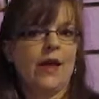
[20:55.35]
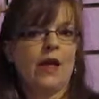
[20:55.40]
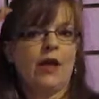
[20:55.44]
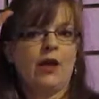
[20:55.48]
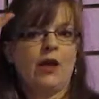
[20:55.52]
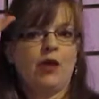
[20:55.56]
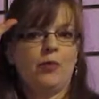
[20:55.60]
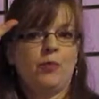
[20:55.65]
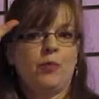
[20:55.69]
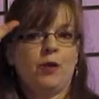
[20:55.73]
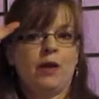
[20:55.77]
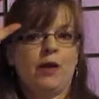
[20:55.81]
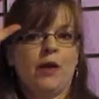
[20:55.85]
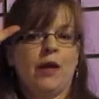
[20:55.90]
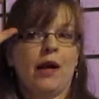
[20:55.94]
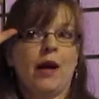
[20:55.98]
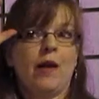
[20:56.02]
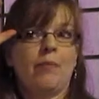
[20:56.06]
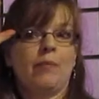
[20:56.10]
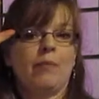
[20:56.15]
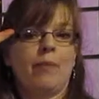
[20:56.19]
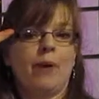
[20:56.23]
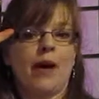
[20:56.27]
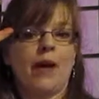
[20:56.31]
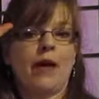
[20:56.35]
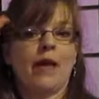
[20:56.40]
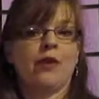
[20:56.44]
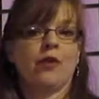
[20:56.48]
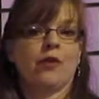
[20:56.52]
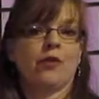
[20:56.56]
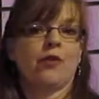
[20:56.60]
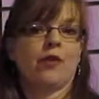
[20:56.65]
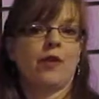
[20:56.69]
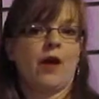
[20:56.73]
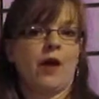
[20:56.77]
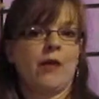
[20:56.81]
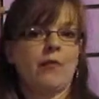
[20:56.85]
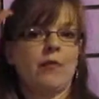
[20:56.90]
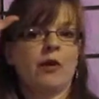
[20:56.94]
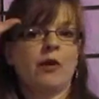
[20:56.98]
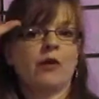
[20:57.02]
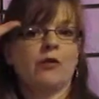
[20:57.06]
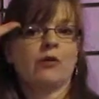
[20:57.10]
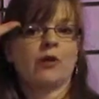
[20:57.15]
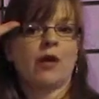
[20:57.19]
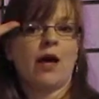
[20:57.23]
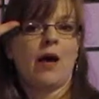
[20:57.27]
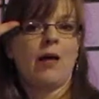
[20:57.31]
And you put it up by, your thumb
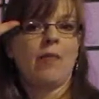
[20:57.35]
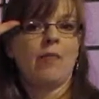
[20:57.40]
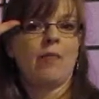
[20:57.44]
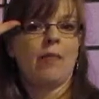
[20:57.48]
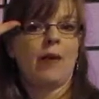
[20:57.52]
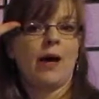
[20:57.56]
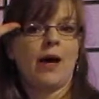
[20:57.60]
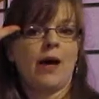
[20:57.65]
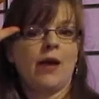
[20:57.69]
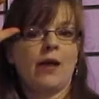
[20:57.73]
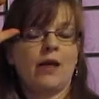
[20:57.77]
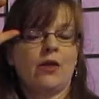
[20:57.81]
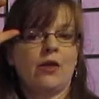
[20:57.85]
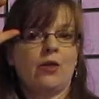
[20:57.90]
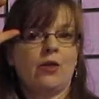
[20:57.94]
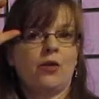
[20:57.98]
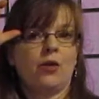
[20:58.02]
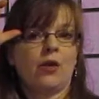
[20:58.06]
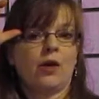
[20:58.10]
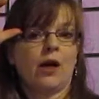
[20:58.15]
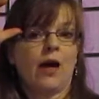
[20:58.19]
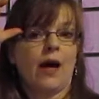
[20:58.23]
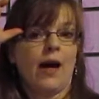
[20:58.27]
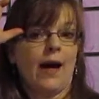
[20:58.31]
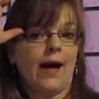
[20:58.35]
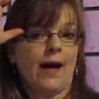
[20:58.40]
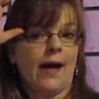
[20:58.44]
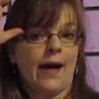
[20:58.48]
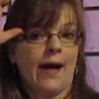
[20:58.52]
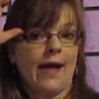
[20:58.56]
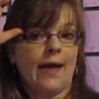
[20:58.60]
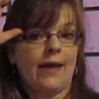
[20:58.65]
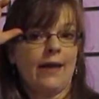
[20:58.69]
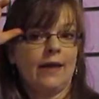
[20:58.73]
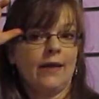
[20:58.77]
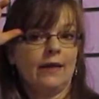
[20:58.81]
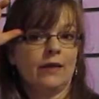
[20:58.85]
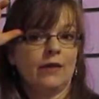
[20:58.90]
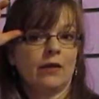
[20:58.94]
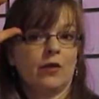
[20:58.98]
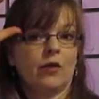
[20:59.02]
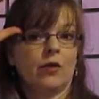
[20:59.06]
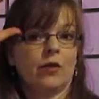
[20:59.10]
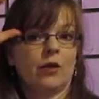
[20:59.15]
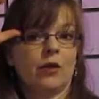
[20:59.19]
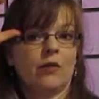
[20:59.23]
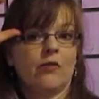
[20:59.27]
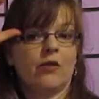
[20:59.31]
goes up by your eye, the
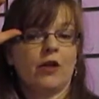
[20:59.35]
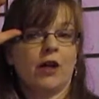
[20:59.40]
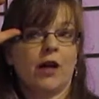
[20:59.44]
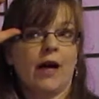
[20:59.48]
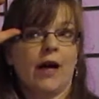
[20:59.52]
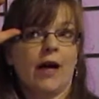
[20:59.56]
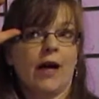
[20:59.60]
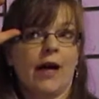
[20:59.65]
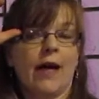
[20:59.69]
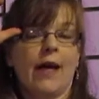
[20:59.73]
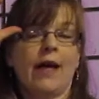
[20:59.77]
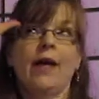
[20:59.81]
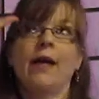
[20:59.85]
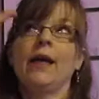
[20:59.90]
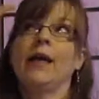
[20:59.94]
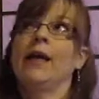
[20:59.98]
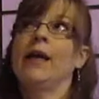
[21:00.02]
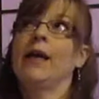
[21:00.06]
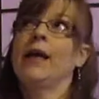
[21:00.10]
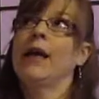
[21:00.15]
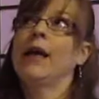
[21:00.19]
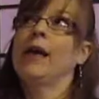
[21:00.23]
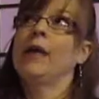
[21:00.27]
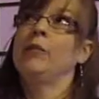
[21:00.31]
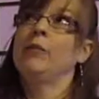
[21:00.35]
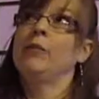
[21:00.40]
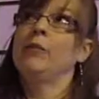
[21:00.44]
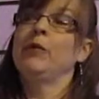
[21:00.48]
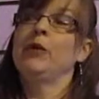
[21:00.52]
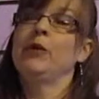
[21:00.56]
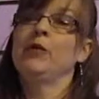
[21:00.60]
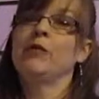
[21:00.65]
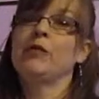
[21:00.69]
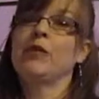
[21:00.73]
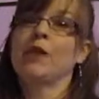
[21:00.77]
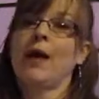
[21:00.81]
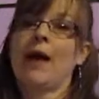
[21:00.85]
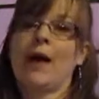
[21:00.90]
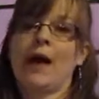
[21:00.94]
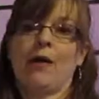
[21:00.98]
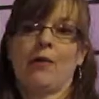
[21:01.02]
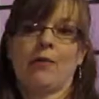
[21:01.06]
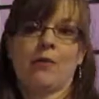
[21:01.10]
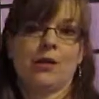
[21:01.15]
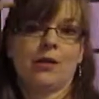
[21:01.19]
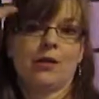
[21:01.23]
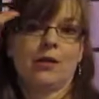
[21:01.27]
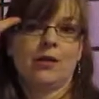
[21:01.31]
corner of your eye, and moves
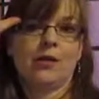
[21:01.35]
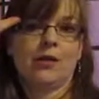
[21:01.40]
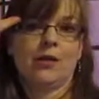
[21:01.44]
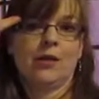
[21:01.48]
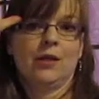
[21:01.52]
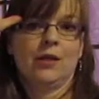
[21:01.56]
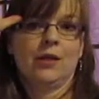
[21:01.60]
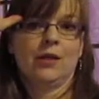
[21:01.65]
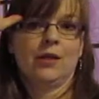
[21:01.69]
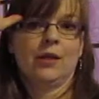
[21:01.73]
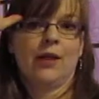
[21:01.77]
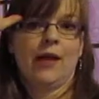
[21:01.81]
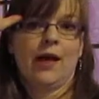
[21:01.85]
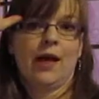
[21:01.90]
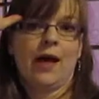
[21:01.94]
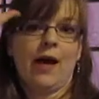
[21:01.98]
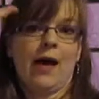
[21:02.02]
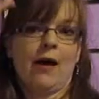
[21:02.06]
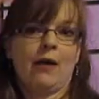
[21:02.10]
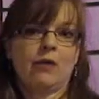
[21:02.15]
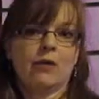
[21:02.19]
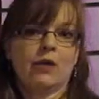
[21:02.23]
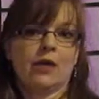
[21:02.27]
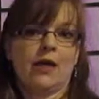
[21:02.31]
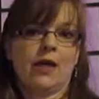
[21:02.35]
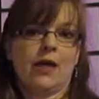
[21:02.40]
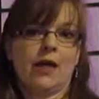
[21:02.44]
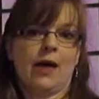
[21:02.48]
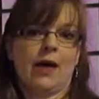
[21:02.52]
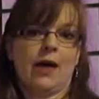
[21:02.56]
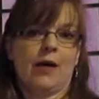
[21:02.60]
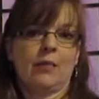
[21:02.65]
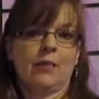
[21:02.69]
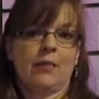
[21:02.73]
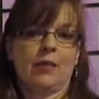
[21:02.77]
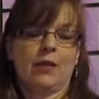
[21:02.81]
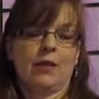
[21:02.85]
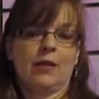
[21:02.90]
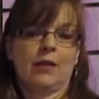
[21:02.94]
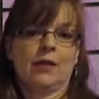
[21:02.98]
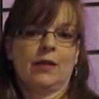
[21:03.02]
out. Out and up.